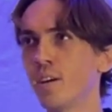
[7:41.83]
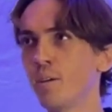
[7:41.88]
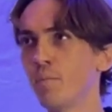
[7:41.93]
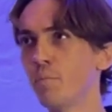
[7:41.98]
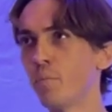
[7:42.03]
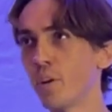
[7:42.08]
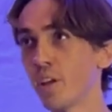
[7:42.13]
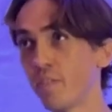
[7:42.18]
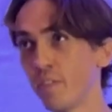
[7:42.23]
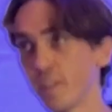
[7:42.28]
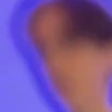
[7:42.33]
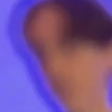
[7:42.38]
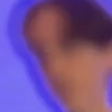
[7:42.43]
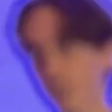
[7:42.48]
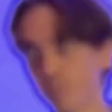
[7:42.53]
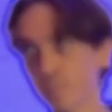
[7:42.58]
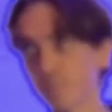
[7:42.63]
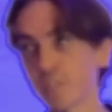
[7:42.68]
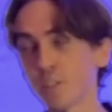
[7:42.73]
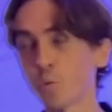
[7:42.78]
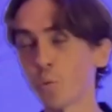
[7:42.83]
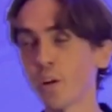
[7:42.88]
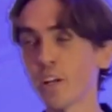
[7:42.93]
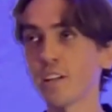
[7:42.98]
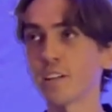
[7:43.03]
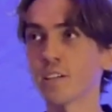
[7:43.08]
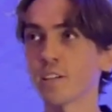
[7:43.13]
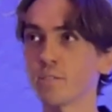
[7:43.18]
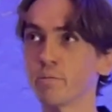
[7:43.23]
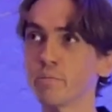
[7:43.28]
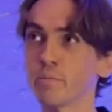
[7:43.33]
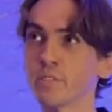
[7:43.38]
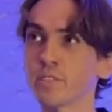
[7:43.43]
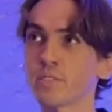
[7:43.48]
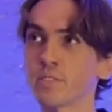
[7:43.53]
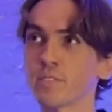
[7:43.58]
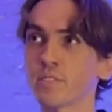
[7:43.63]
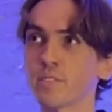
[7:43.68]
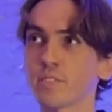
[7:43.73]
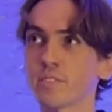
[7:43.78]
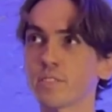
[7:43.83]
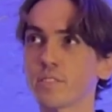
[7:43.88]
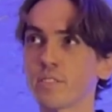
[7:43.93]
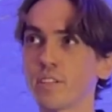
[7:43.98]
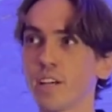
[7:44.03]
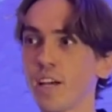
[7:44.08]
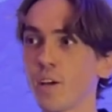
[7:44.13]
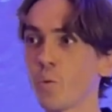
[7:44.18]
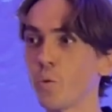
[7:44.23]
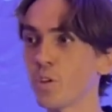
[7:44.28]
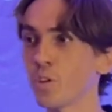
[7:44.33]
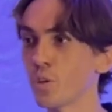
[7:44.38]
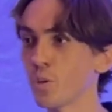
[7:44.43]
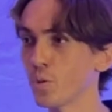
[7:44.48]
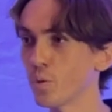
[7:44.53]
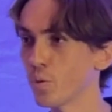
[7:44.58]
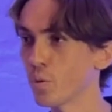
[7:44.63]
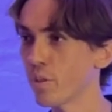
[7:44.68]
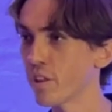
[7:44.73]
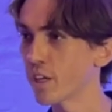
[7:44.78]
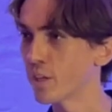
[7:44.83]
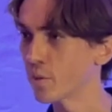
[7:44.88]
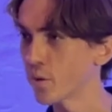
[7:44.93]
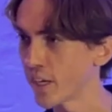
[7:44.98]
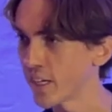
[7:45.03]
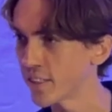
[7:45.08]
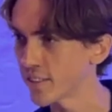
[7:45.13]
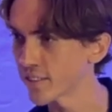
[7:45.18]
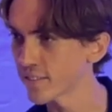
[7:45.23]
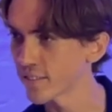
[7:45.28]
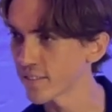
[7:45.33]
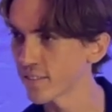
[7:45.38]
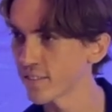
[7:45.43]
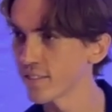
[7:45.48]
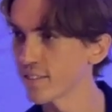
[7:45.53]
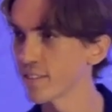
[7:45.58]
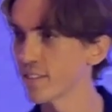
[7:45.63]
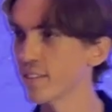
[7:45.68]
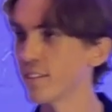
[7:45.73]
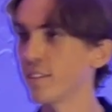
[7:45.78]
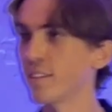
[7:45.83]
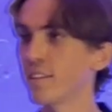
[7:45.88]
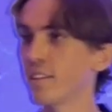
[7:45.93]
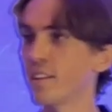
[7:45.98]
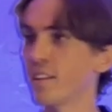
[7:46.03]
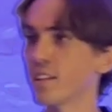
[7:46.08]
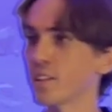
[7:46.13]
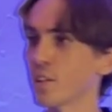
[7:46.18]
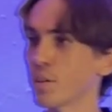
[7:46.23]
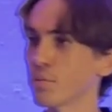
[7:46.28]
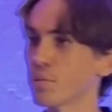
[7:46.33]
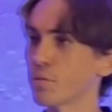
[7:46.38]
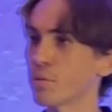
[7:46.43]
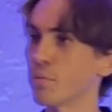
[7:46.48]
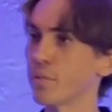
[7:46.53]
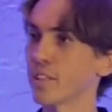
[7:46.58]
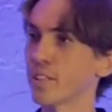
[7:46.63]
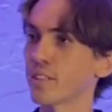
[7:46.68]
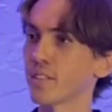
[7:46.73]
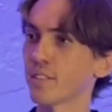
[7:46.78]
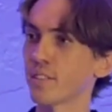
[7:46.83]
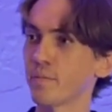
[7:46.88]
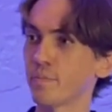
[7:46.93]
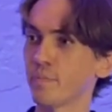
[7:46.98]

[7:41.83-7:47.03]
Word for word: But if it comes and when it comes, I wish you the grace that comes from that.